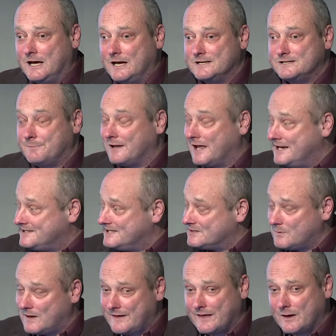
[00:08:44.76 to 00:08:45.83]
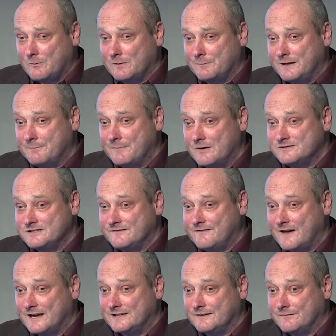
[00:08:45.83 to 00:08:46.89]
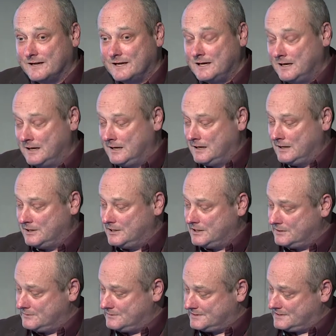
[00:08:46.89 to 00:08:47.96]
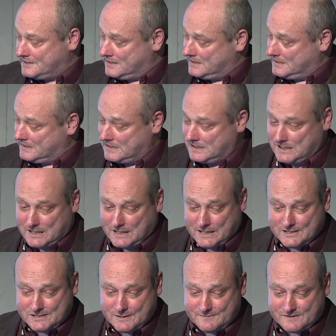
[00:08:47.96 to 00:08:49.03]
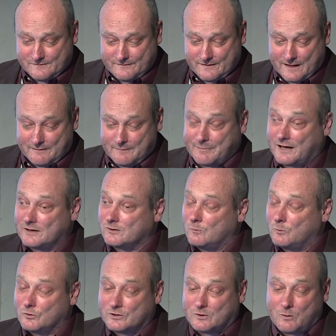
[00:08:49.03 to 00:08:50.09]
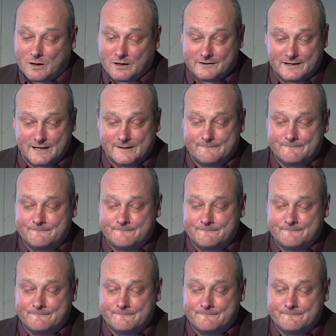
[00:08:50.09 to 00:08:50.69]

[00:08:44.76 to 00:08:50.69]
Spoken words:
to places where they will be most effectively used in terms of their impact on water quality.